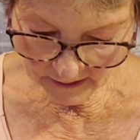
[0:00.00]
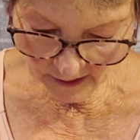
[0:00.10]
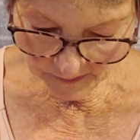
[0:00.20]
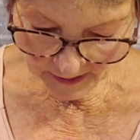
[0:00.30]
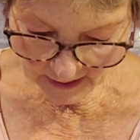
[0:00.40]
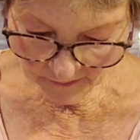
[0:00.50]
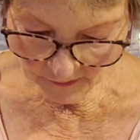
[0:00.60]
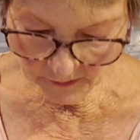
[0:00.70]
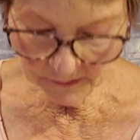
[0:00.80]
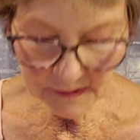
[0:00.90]

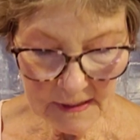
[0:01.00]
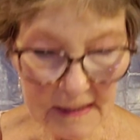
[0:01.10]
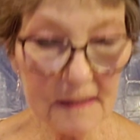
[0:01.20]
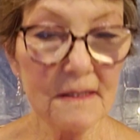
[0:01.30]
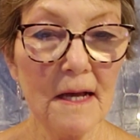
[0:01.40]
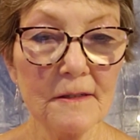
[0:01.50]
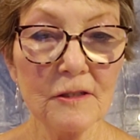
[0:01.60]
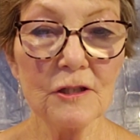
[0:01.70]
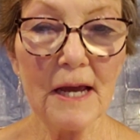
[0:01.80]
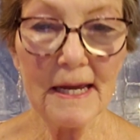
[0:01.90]
upheaval and
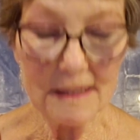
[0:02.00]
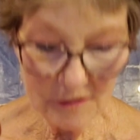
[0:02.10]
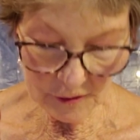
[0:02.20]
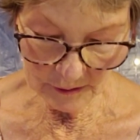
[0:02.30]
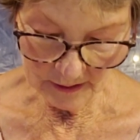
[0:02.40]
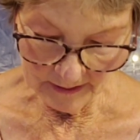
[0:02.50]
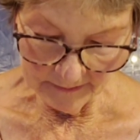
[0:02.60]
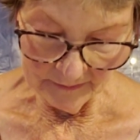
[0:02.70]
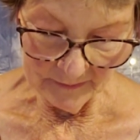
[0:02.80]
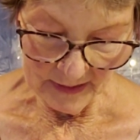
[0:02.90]
sudden change.
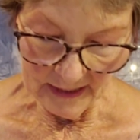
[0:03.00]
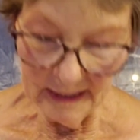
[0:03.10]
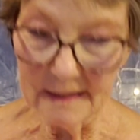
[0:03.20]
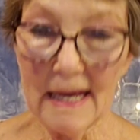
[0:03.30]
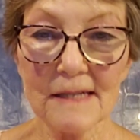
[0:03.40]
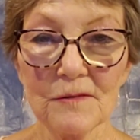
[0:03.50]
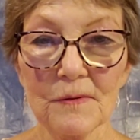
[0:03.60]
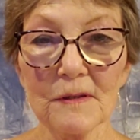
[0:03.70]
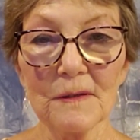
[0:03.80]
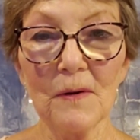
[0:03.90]
And that's
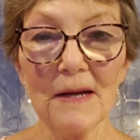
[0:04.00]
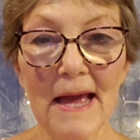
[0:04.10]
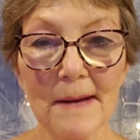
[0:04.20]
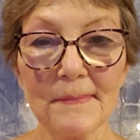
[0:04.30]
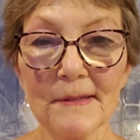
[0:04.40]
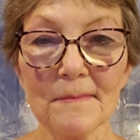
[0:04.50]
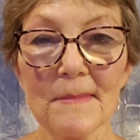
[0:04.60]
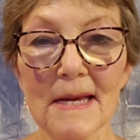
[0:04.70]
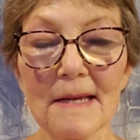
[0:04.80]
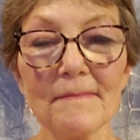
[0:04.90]
really what happened to
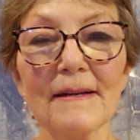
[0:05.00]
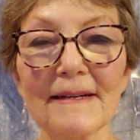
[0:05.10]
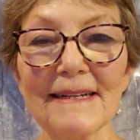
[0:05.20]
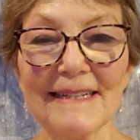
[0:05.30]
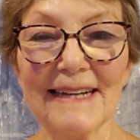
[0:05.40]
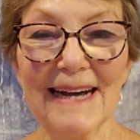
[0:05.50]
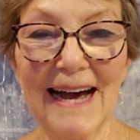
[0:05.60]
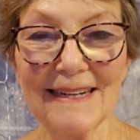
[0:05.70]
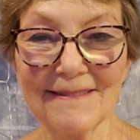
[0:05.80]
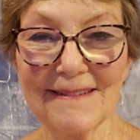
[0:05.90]
me.
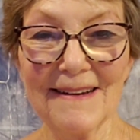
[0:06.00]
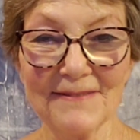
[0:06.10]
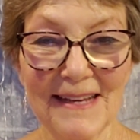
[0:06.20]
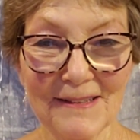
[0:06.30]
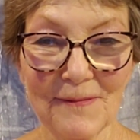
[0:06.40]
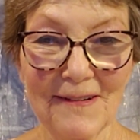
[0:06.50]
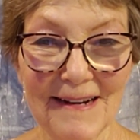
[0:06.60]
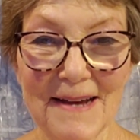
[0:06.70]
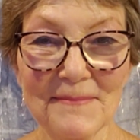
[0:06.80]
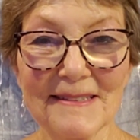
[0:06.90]
I don't know if that's what
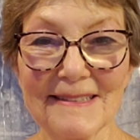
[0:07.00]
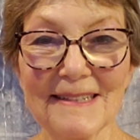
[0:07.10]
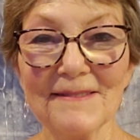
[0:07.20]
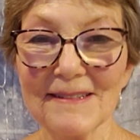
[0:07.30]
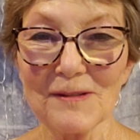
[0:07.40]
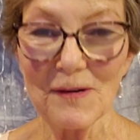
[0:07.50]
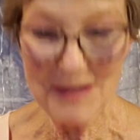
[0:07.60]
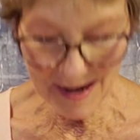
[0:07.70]
happened to you. That's already